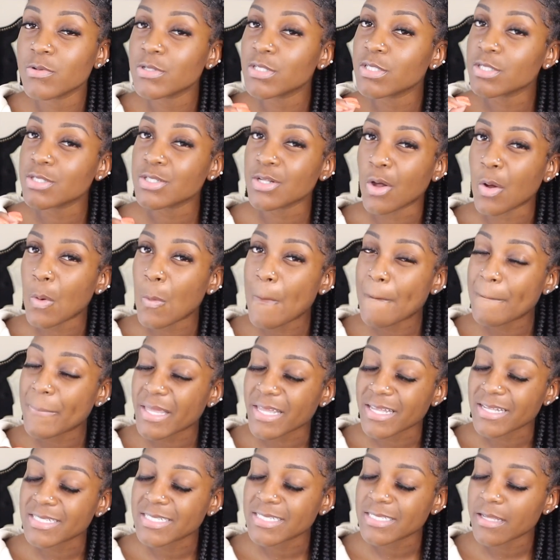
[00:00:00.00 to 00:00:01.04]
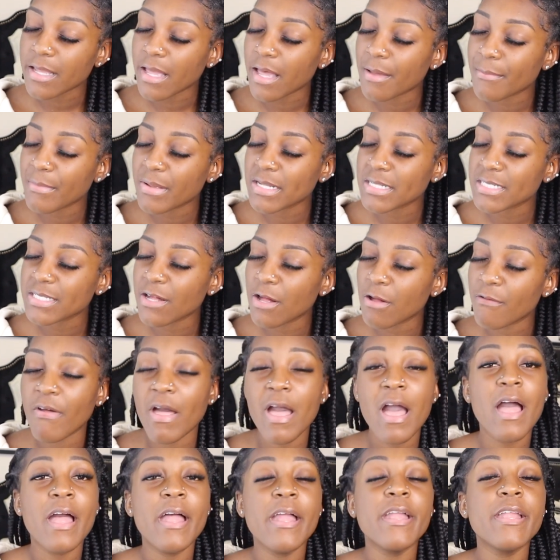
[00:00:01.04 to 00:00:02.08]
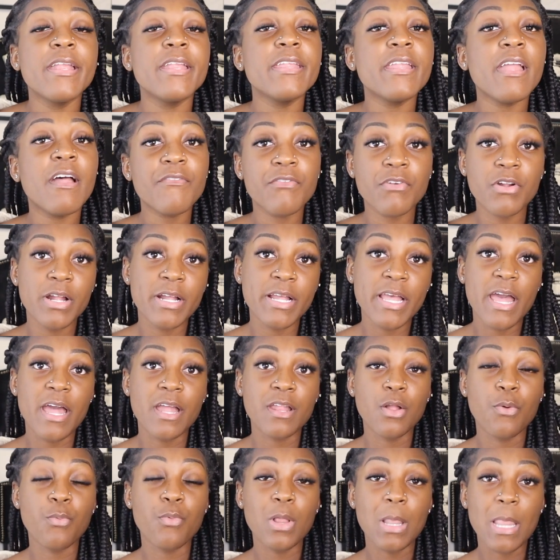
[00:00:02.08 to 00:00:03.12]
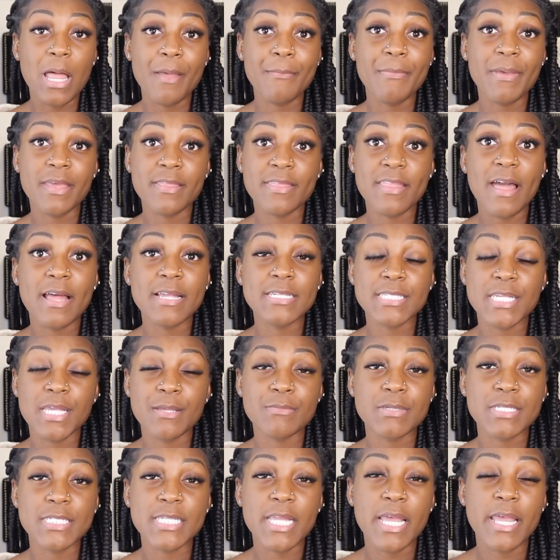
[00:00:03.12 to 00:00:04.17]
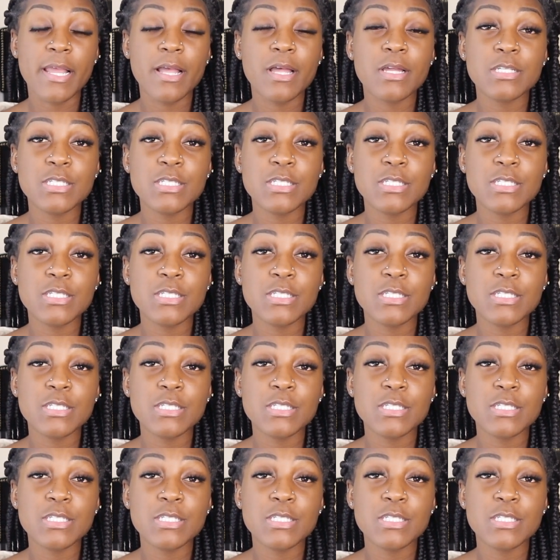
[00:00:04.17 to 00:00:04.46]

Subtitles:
was so pissed at myself. Never again will I make that same mistake.